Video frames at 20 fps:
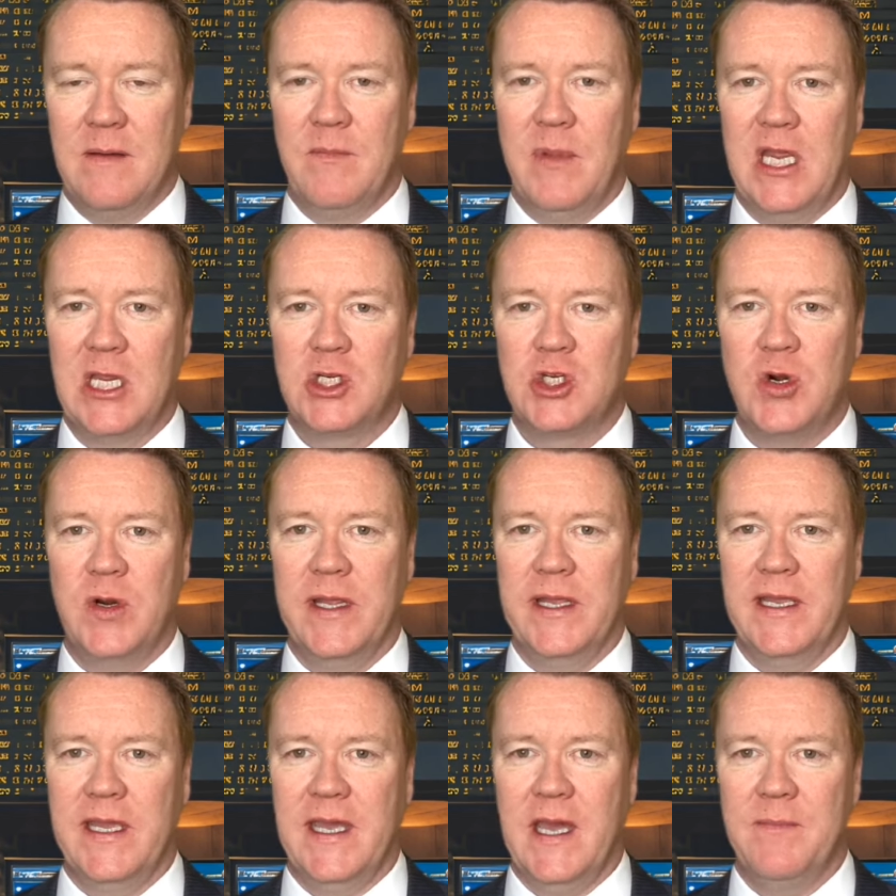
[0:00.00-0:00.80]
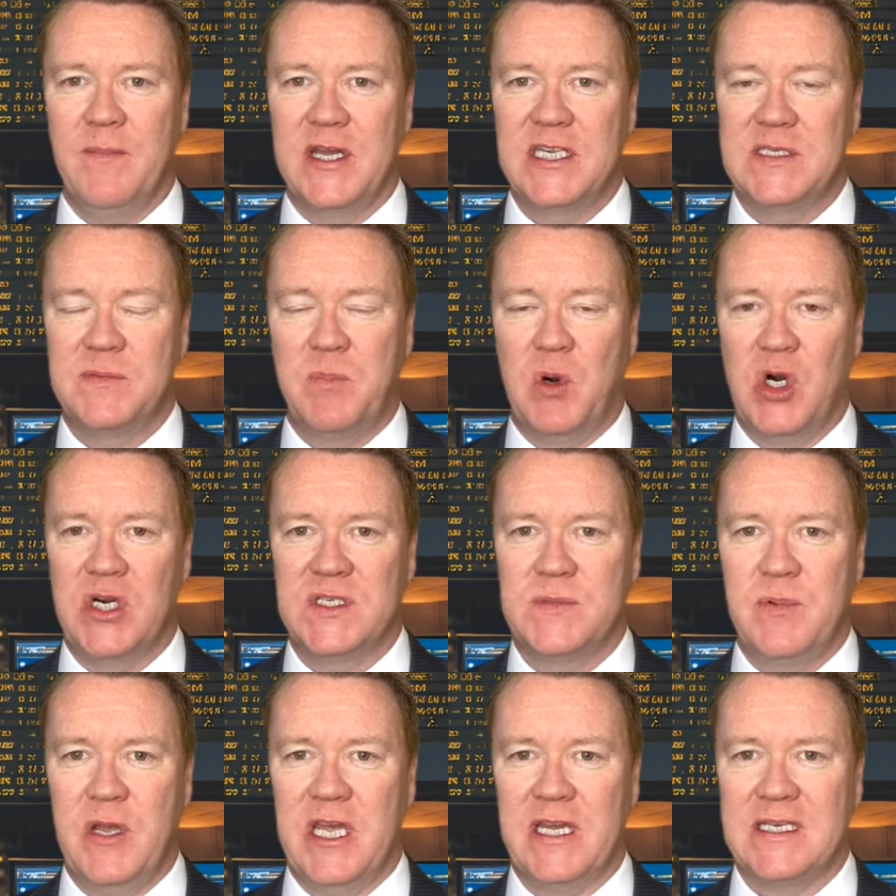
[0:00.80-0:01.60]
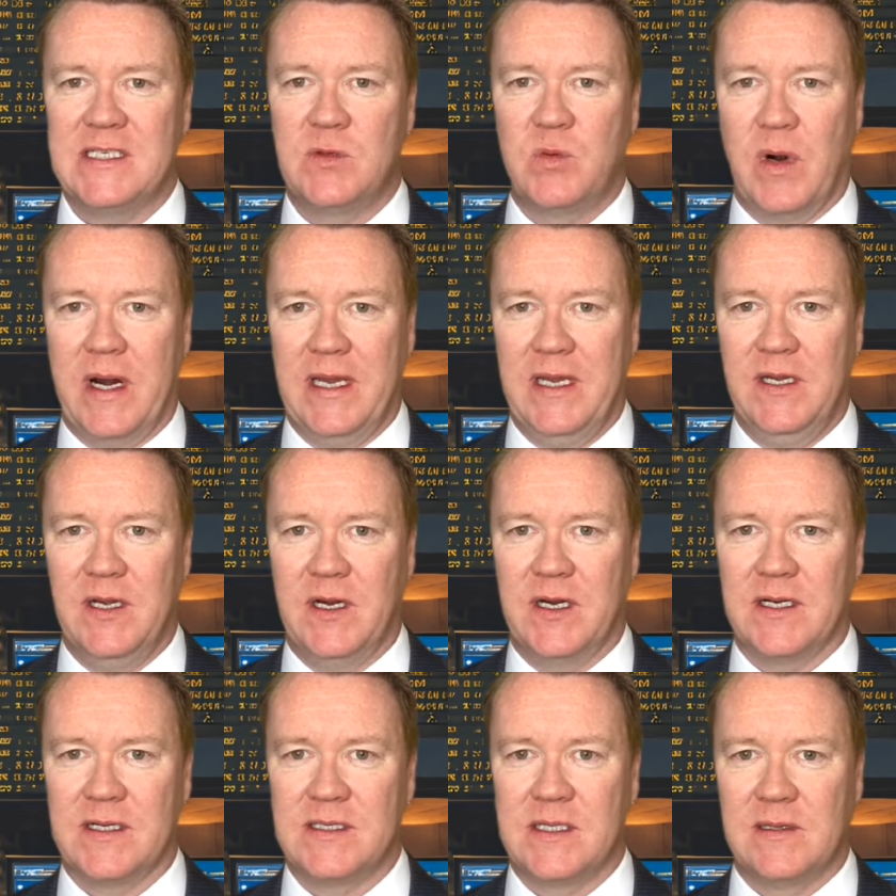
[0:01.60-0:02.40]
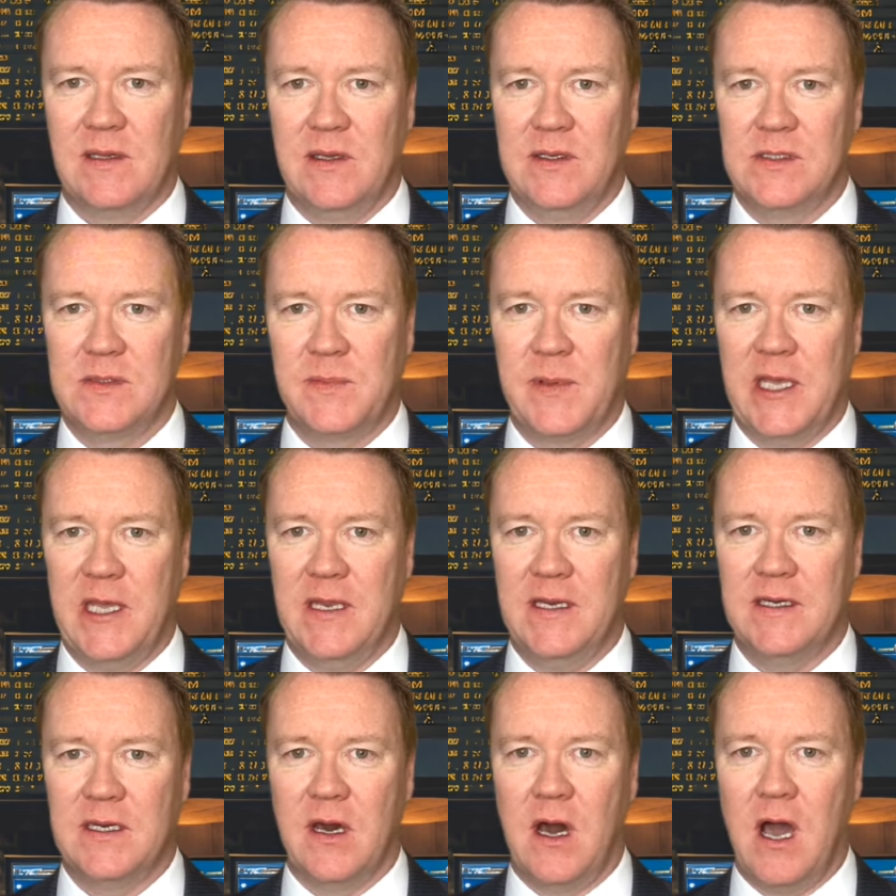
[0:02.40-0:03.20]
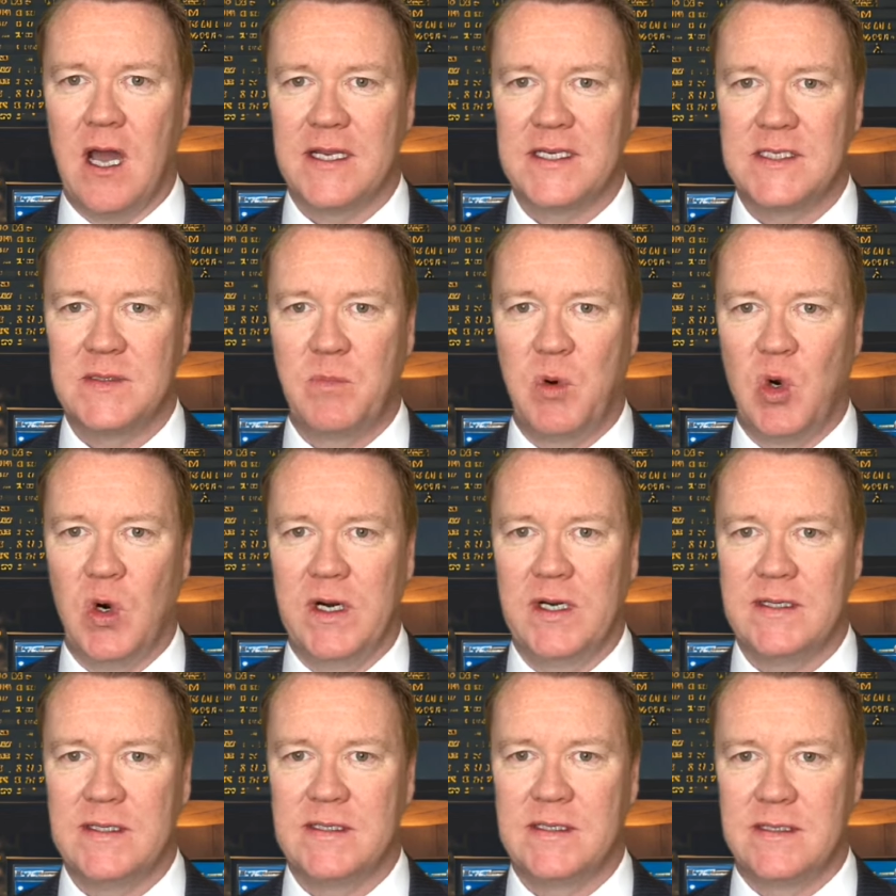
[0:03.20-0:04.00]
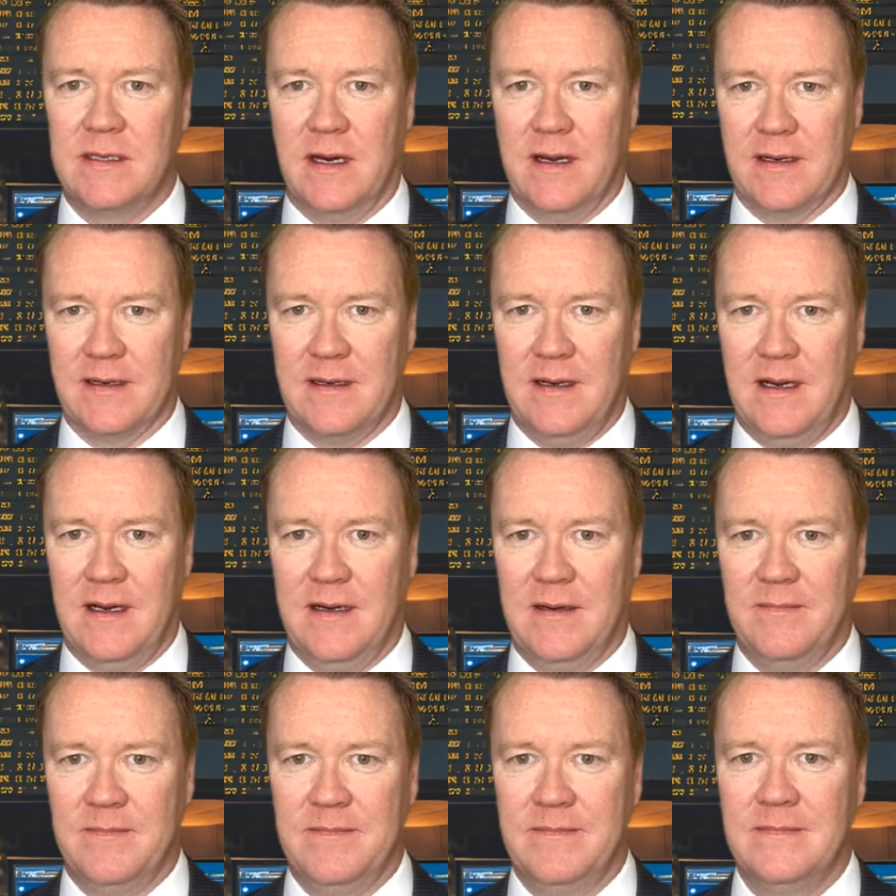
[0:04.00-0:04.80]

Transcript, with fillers: Make sure that you get my sports picks right here exclusively at Doc Sports dot com.